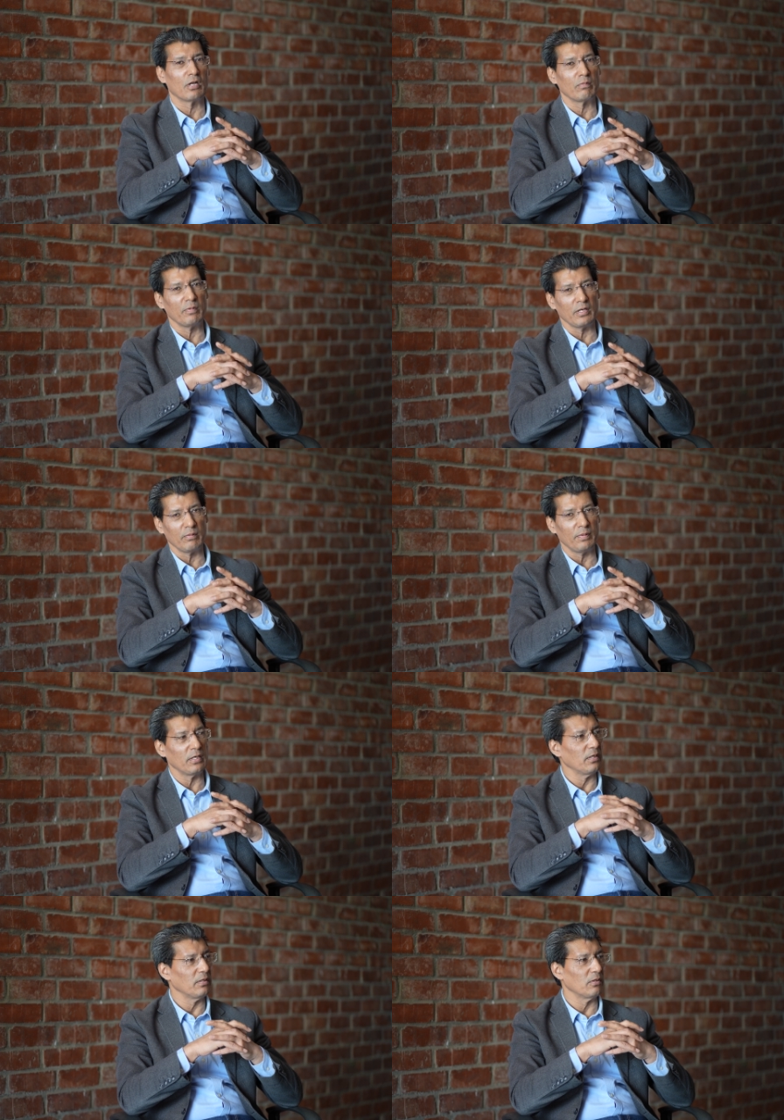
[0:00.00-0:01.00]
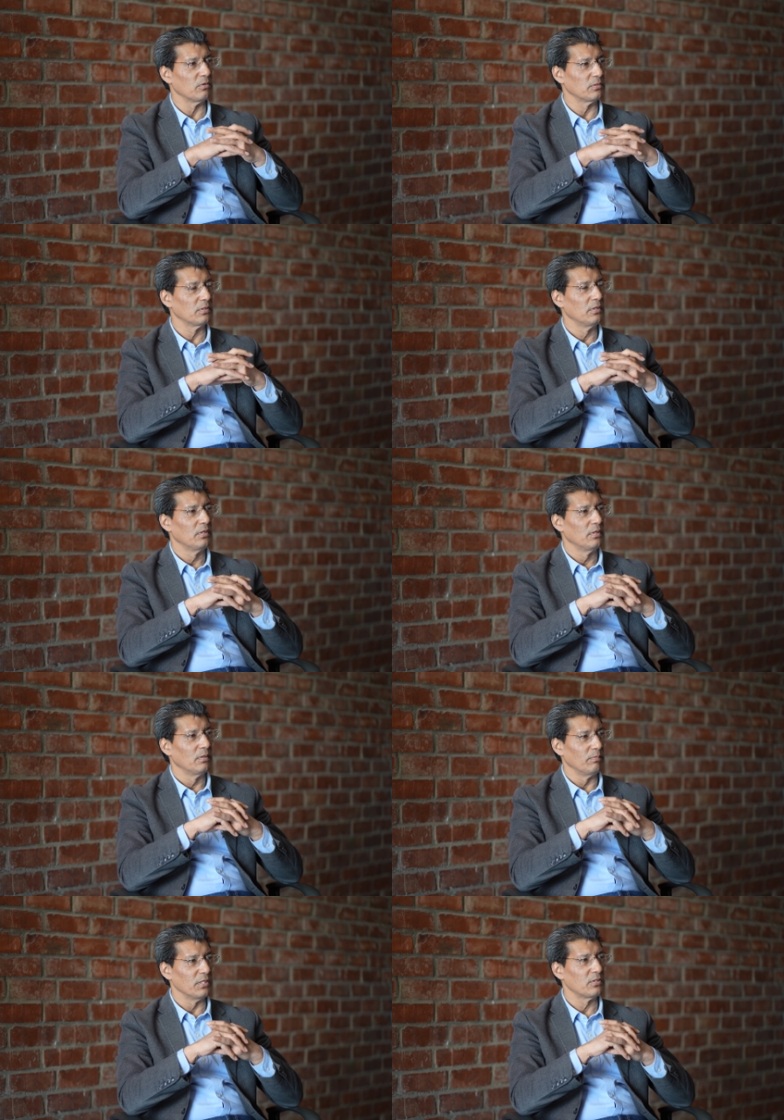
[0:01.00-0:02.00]
not be repeating those
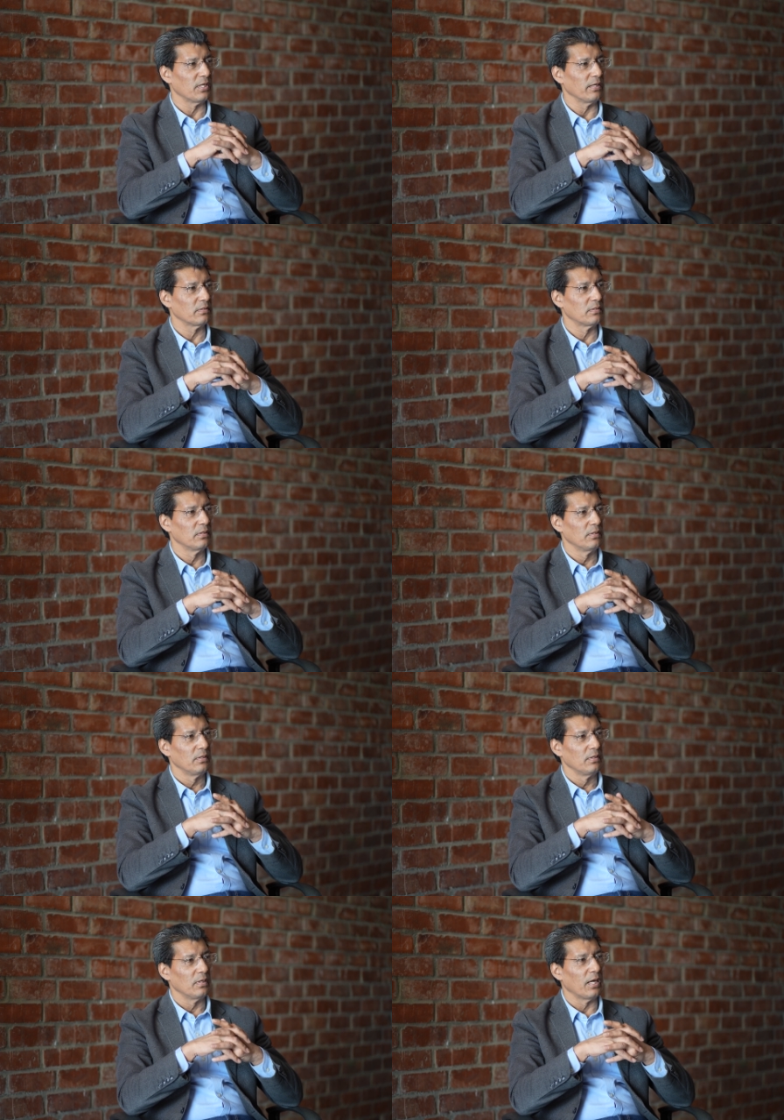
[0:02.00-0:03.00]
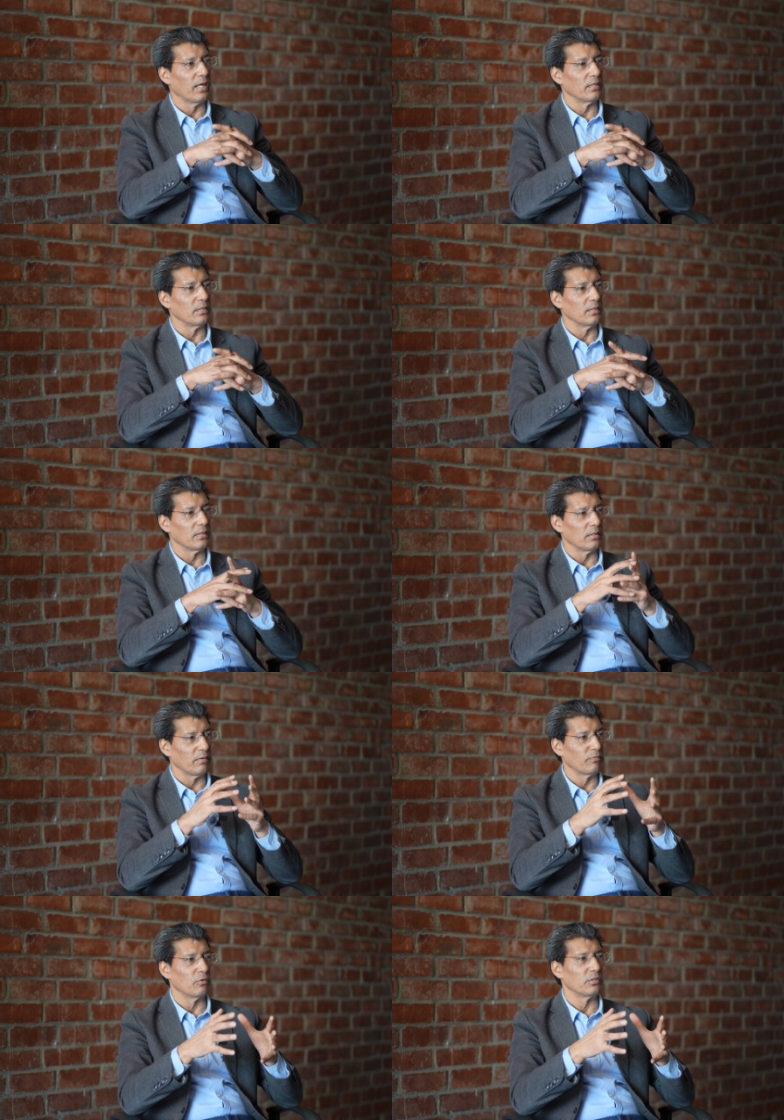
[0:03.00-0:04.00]
mistakes, and
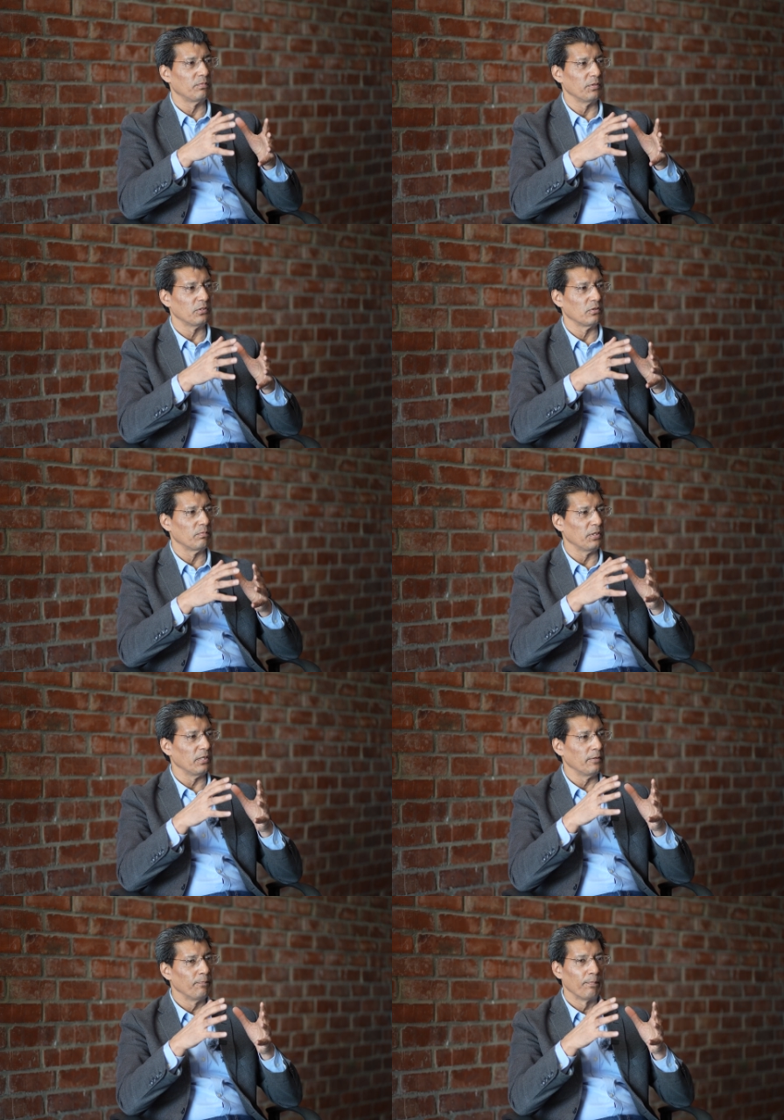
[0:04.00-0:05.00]
of course we should be